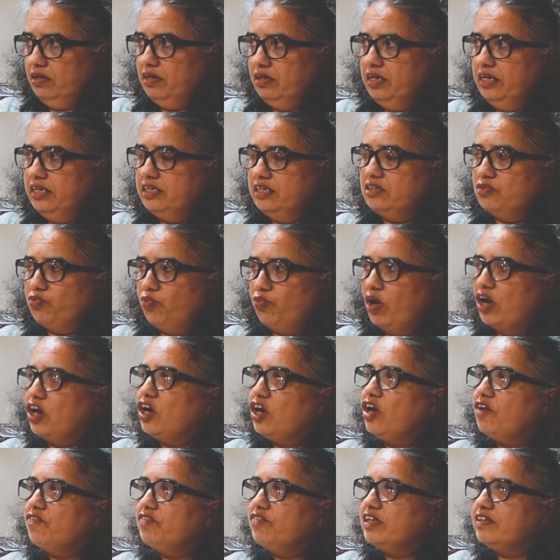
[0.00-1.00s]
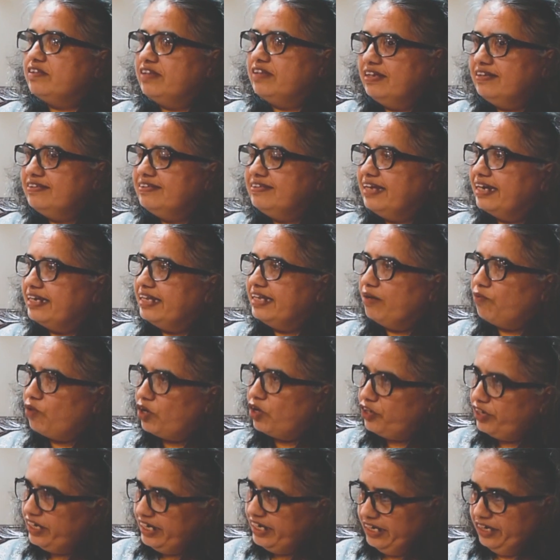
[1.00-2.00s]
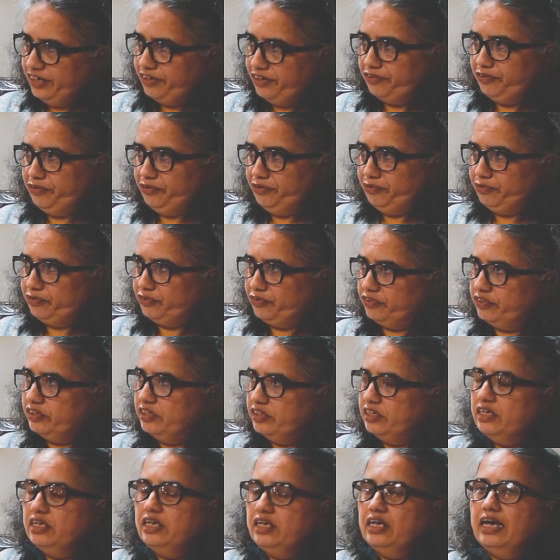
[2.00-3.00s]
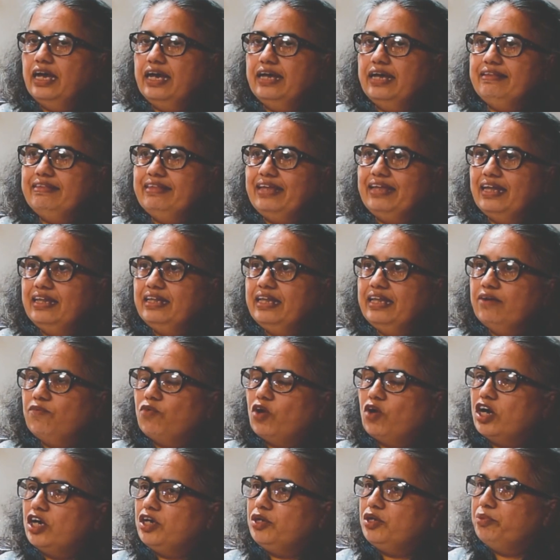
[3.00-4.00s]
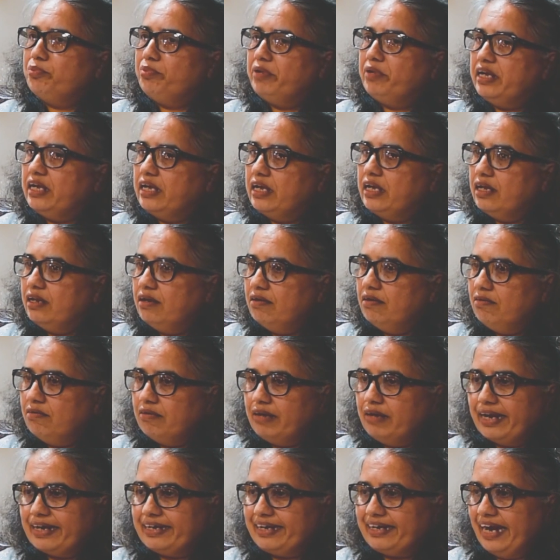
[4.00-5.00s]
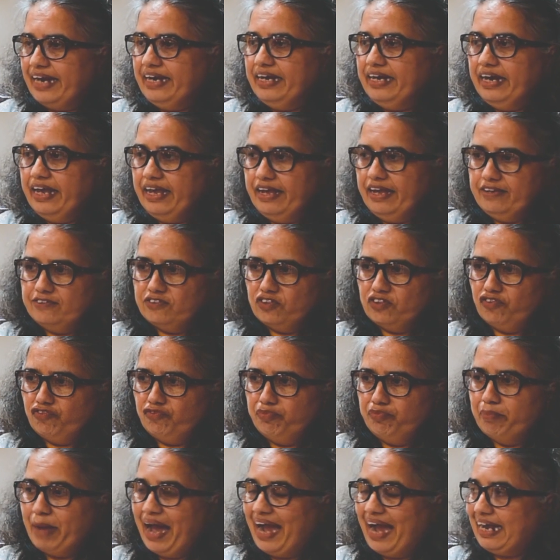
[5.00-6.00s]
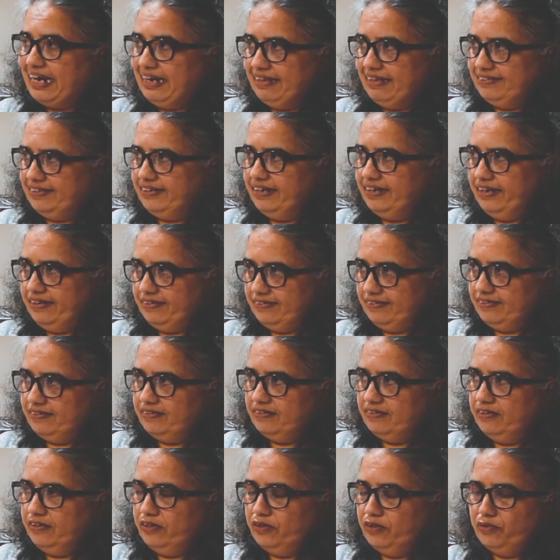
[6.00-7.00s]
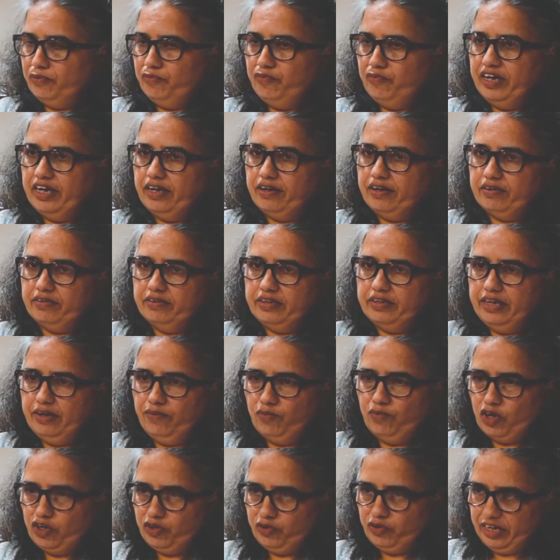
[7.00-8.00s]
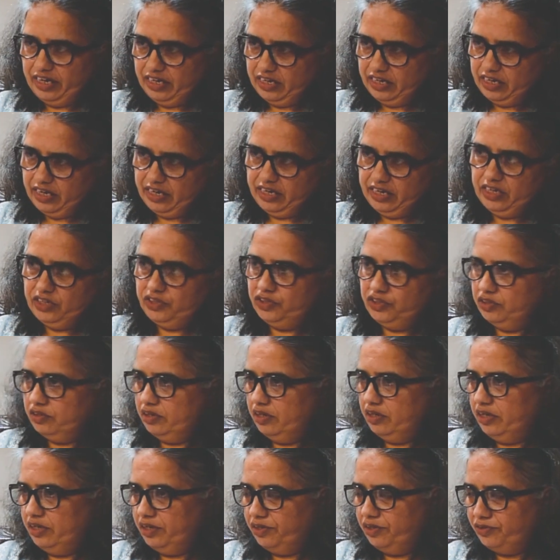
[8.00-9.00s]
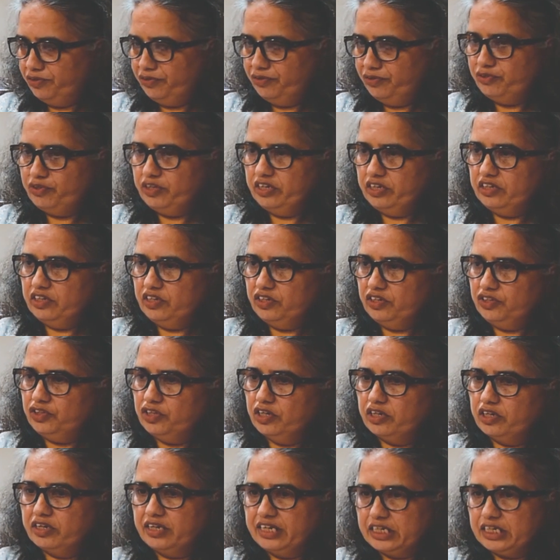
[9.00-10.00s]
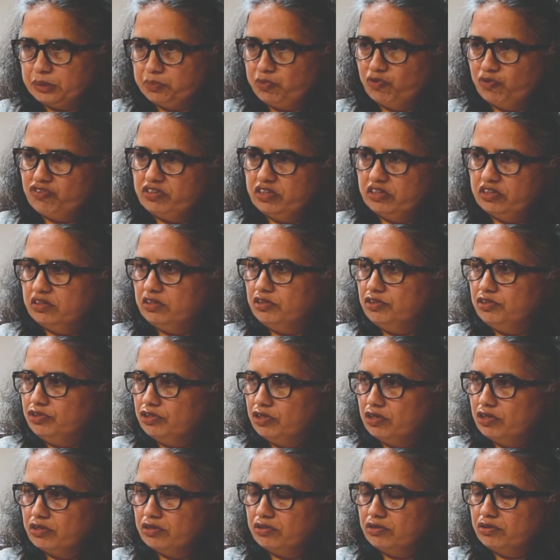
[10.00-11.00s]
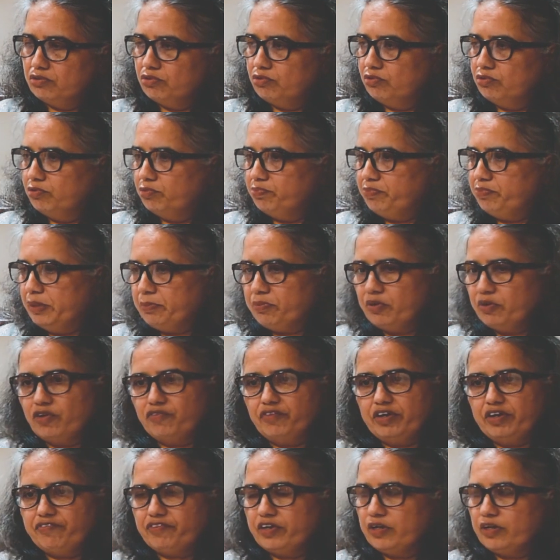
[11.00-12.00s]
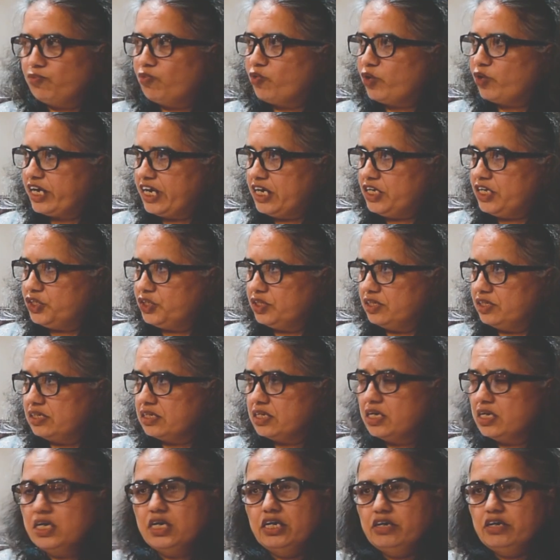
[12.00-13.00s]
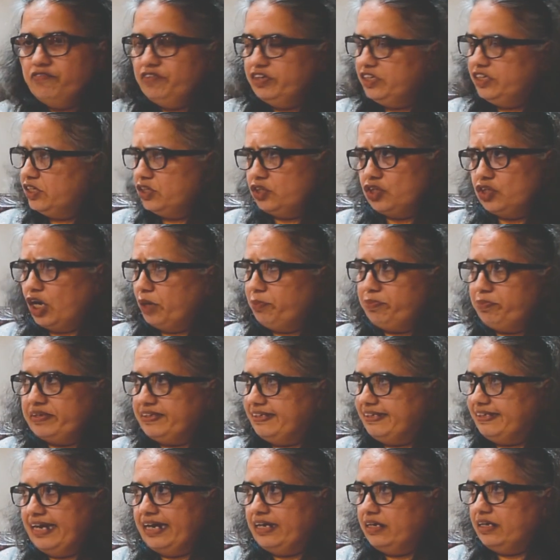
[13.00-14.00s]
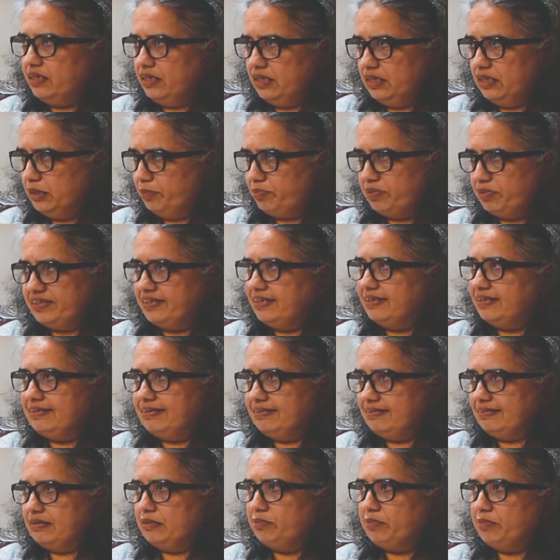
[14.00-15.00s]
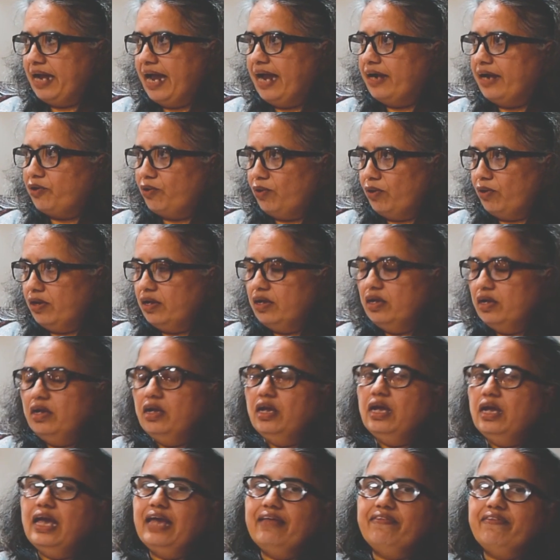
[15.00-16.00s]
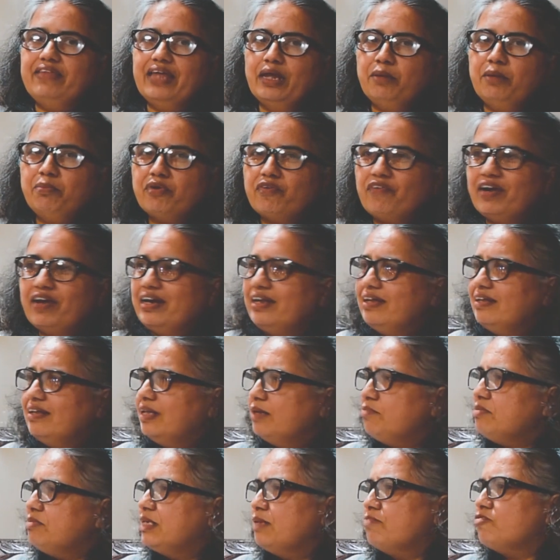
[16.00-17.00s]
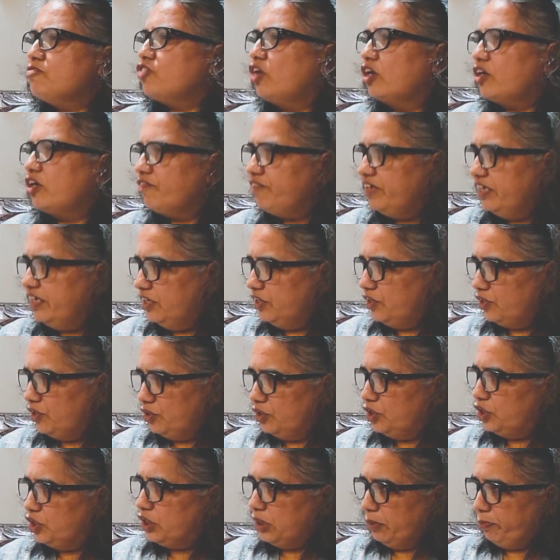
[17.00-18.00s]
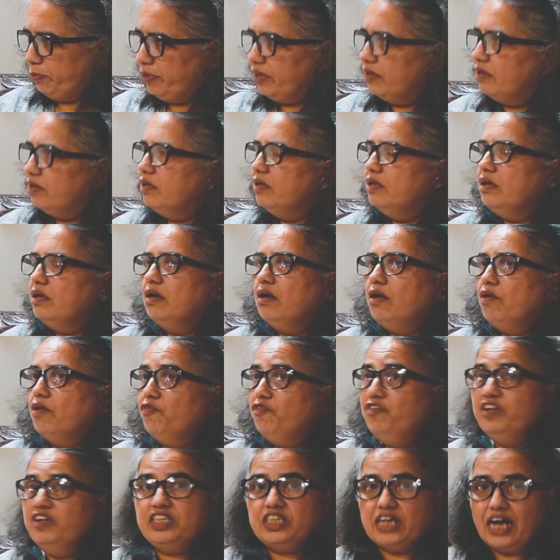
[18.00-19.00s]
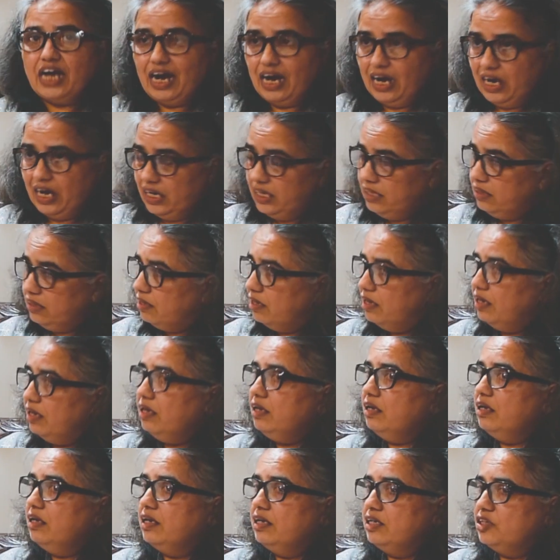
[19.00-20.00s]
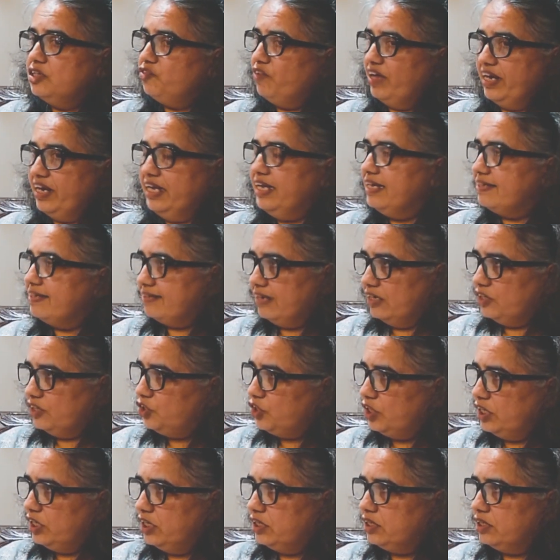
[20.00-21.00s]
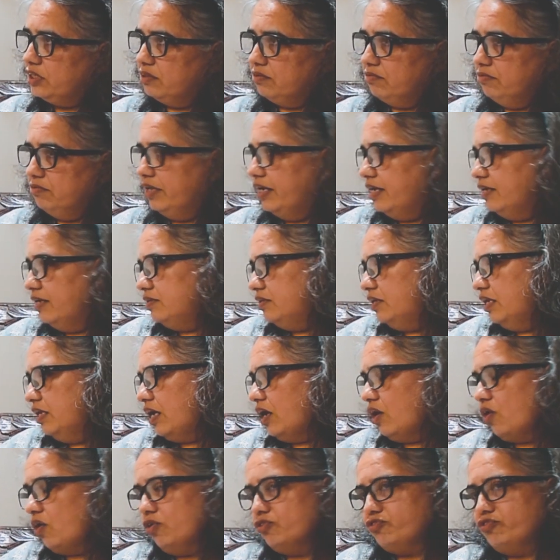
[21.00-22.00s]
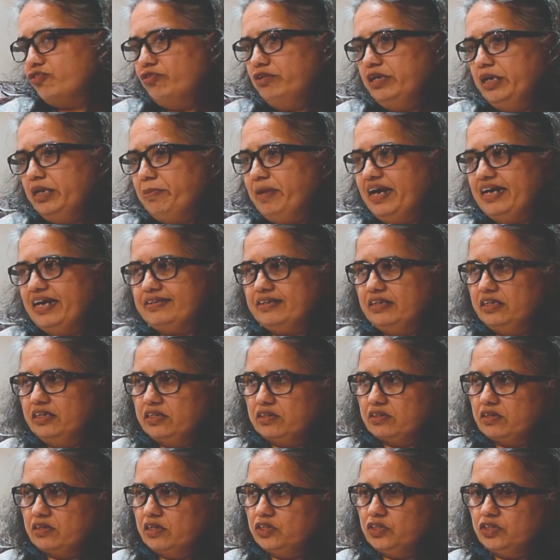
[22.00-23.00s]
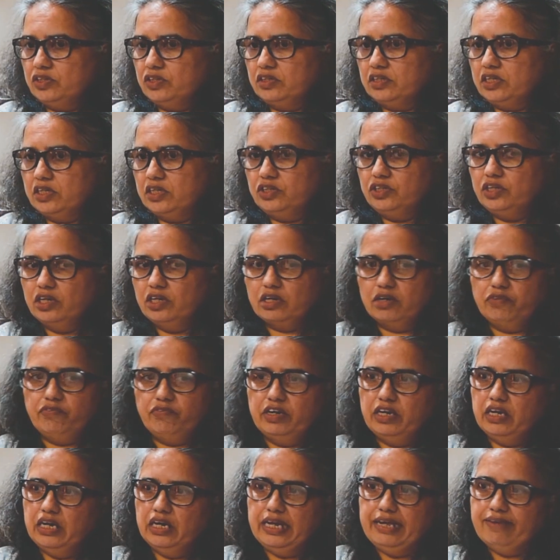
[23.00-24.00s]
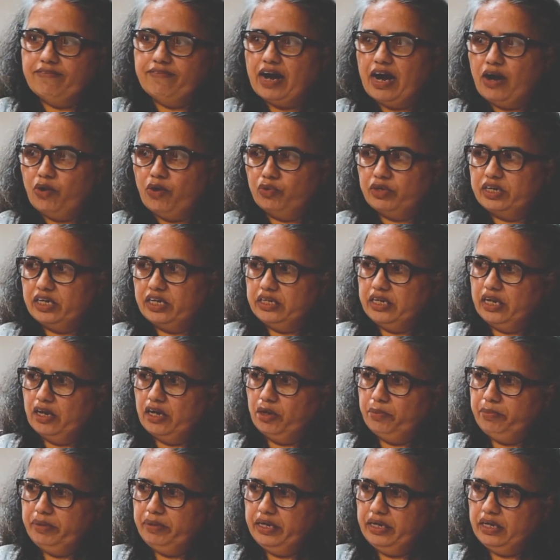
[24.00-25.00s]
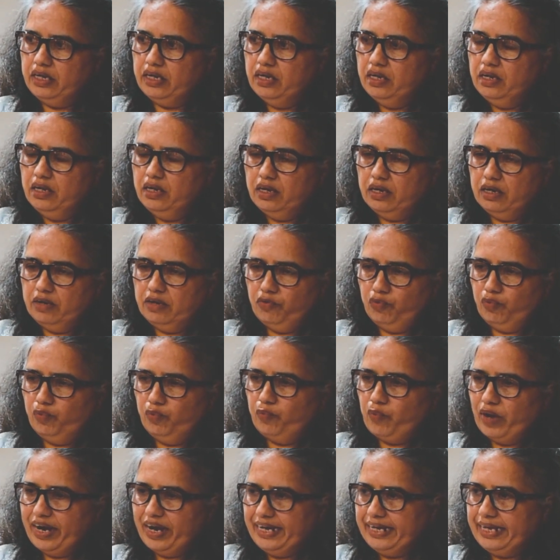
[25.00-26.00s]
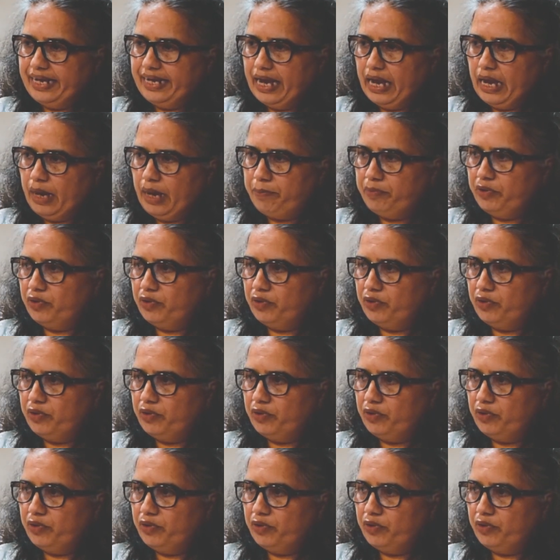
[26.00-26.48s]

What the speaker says: It's one of the things that they want to introduce. And then they want to bring in like 10 days of bagless days, where they want to encourage introducing these children, exposing these children to people of different vocations, which is not present in the present system at all. And then providing them some sort of internship, which I think is very essential. There are also debates and discussions that children will leave out and there will be a wide gap,